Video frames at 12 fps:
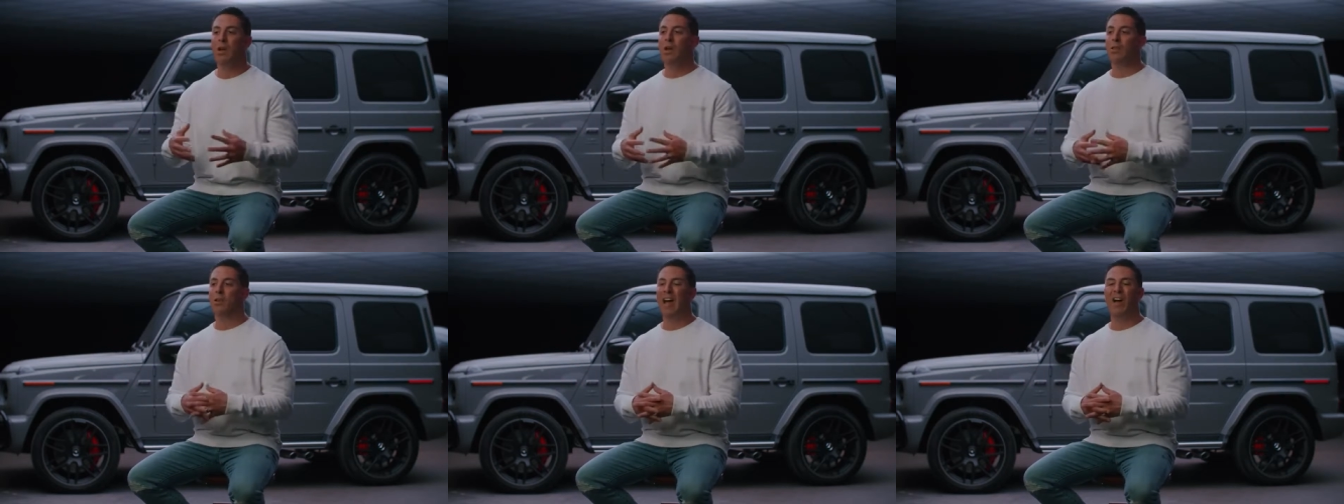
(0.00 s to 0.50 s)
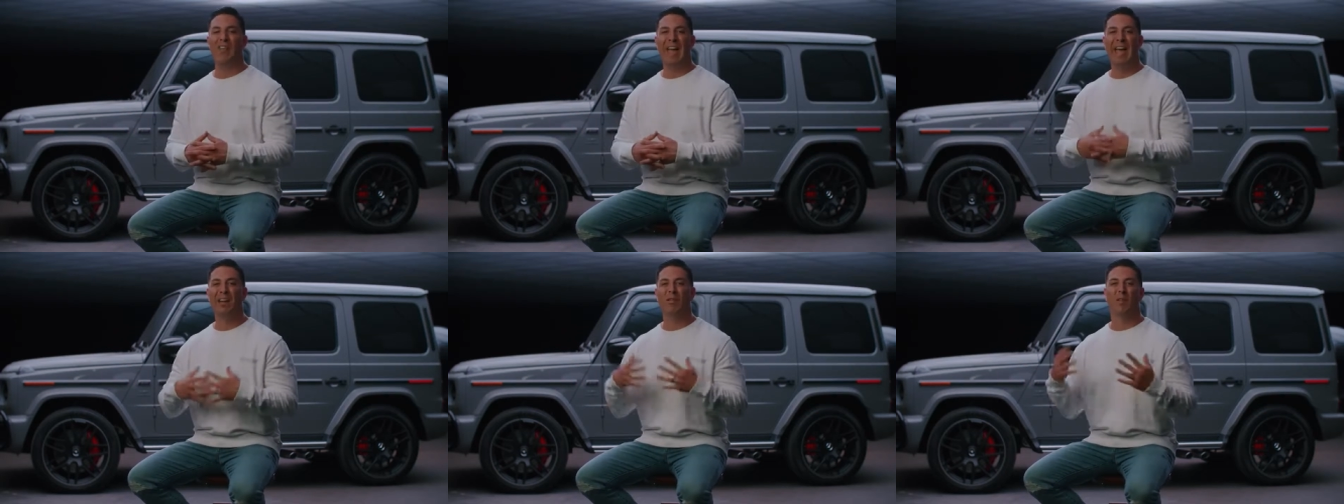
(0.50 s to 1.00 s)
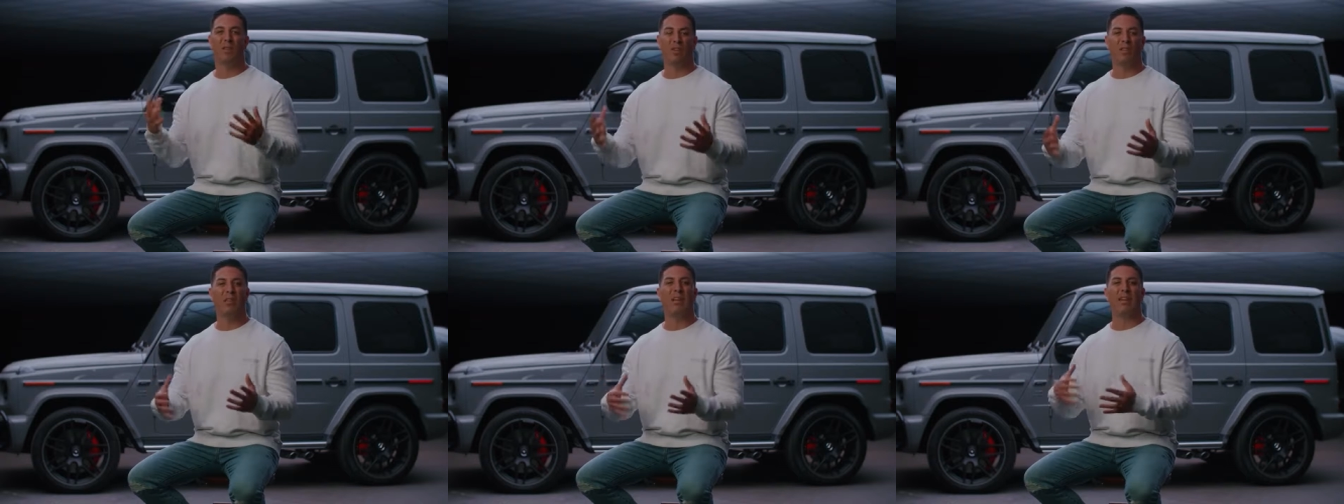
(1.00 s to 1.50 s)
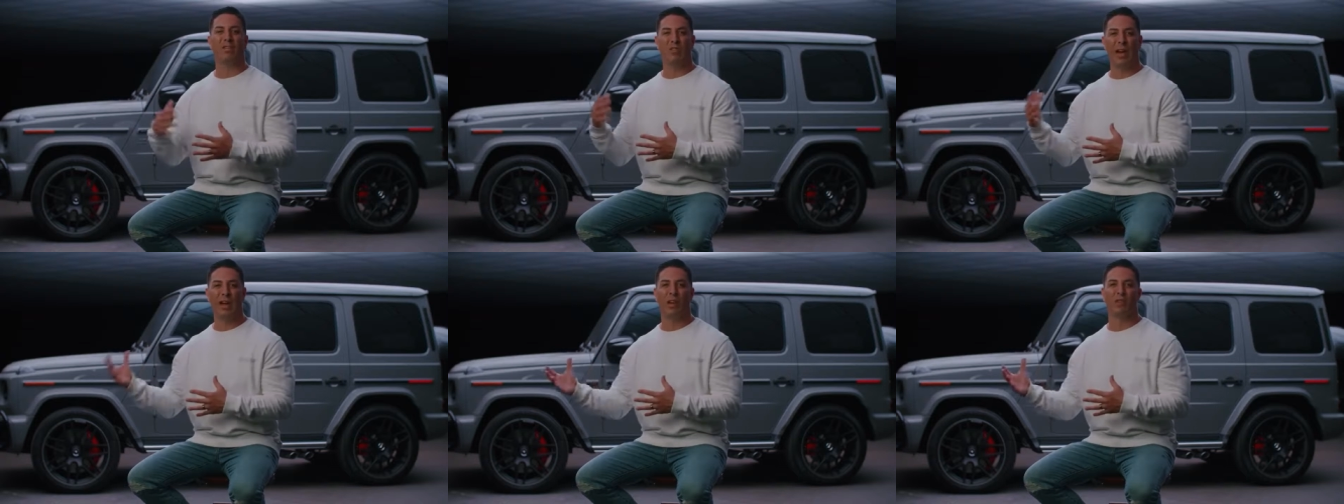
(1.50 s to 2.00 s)
through how they handle adversity and
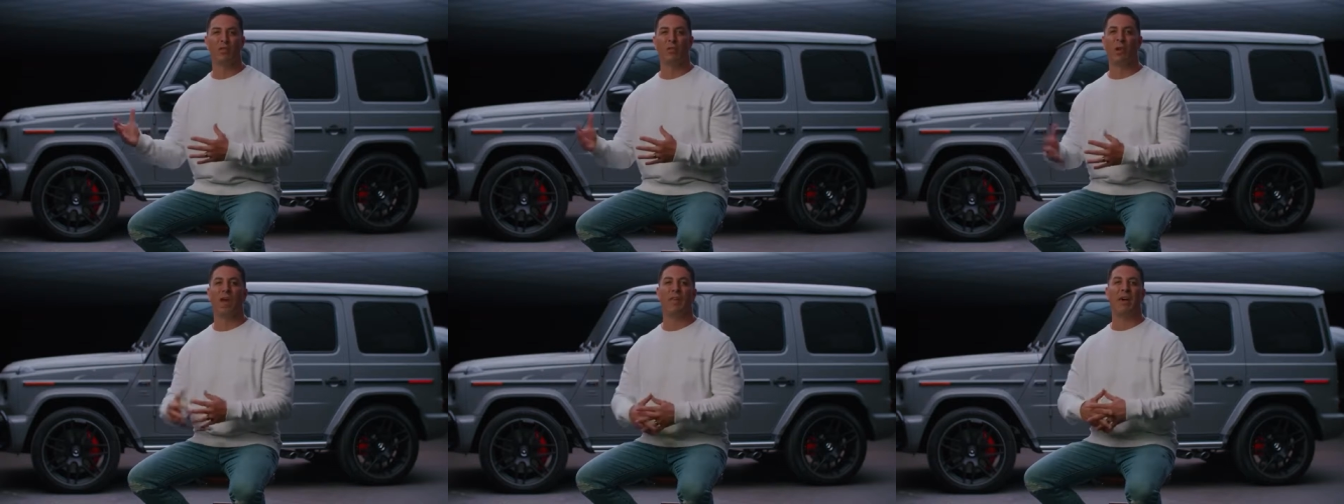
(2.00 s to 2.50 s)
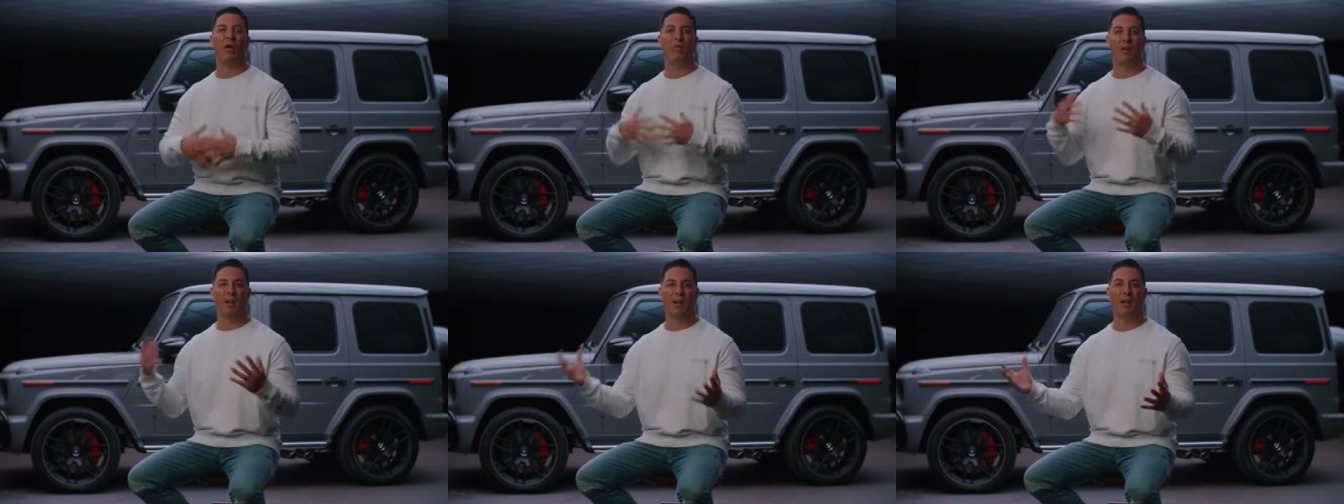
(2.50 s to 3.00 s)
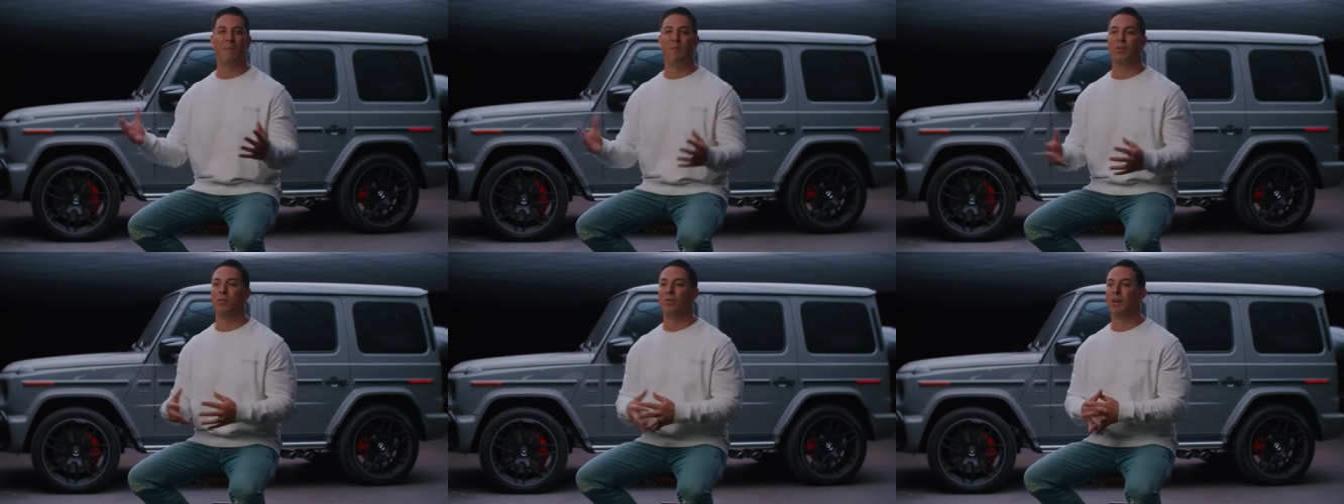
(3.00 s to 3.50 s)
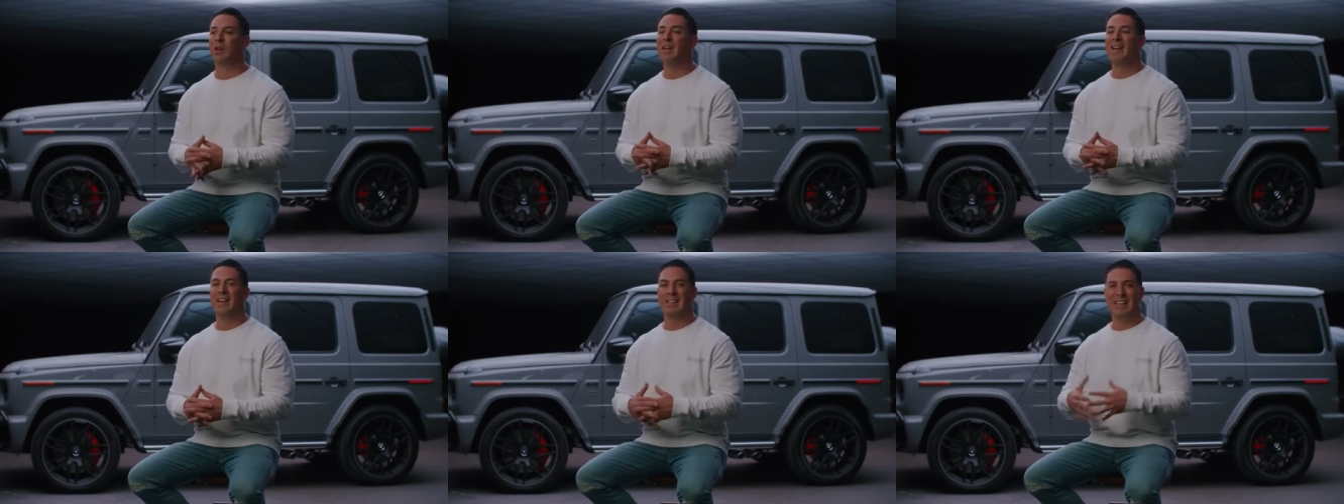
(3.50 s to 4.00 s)
challenge, through how they overcome, through their
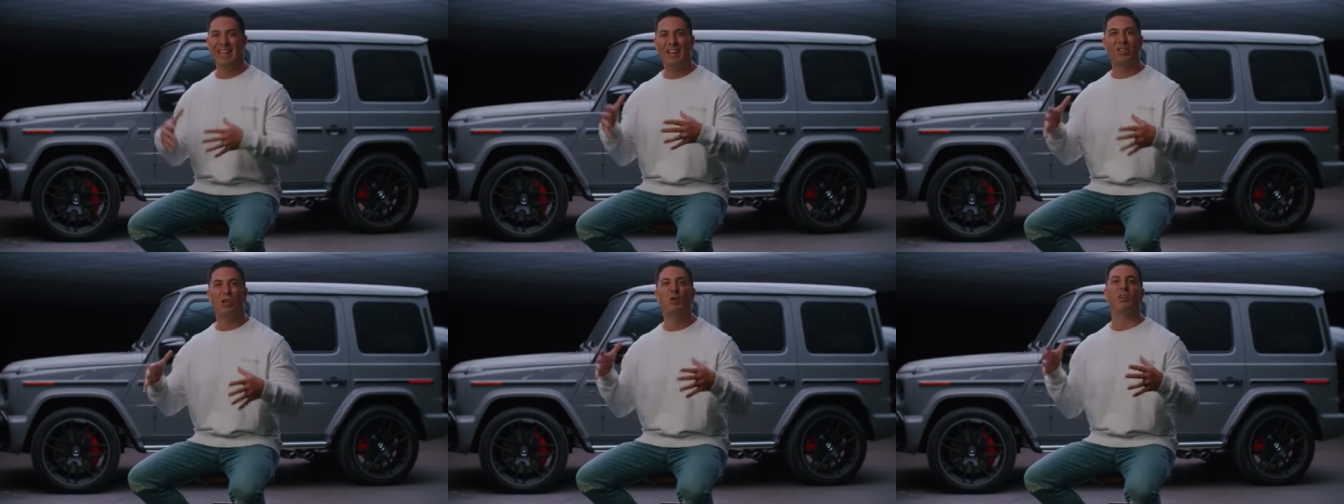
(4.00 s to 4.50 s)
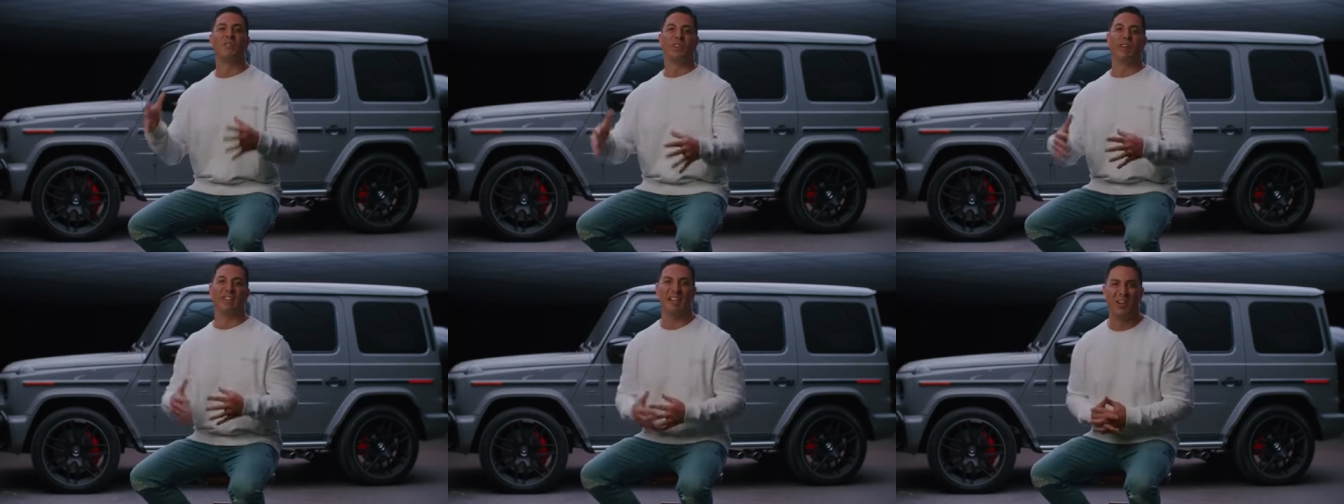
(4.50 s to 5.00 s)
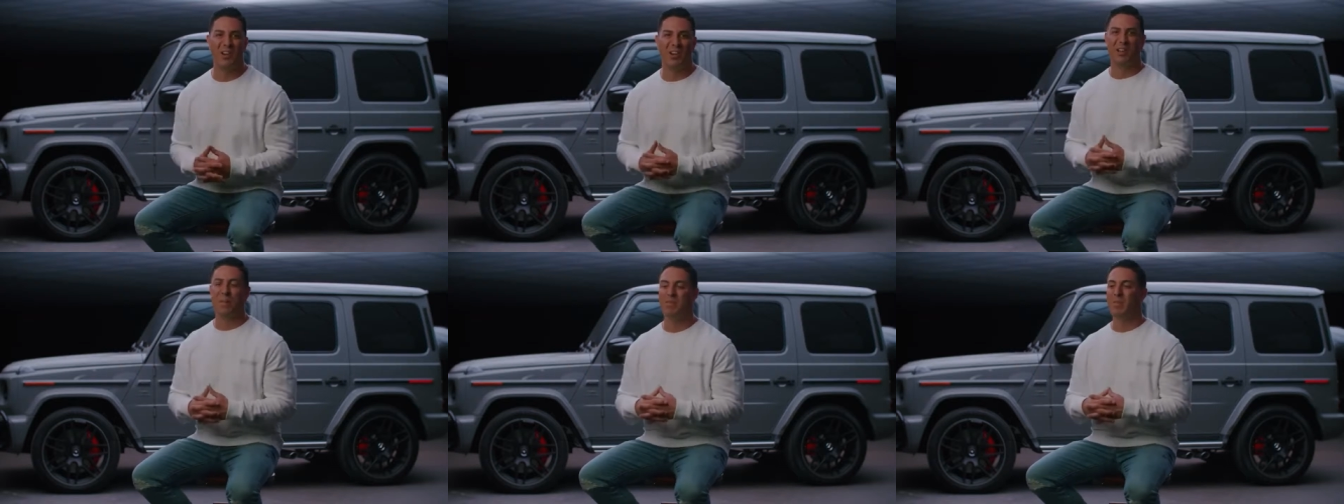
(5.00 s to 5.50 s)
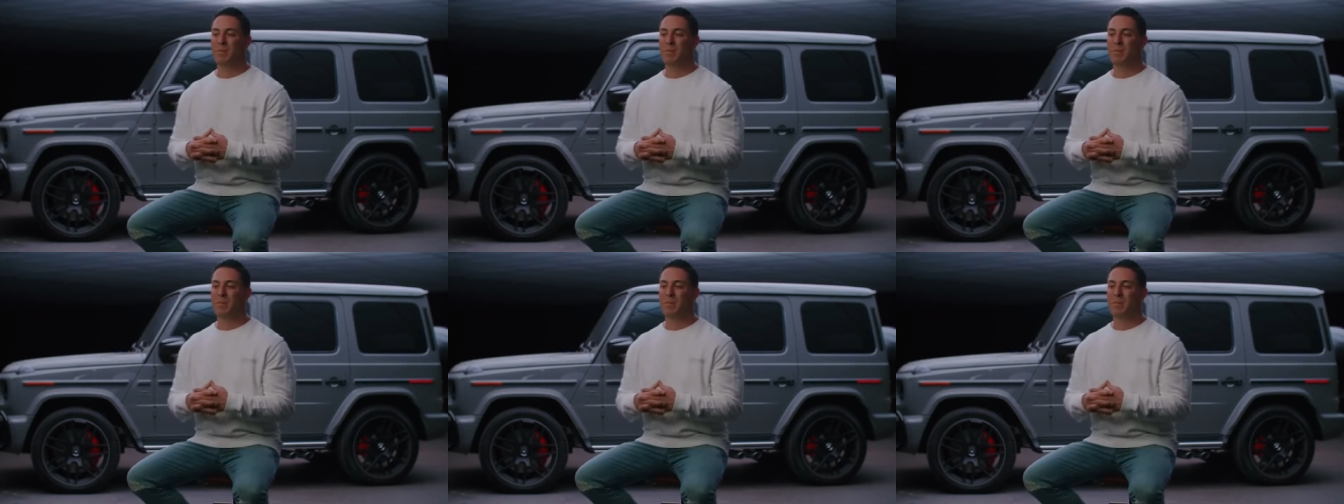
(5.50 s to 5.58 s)
stick to itiveness, I call it.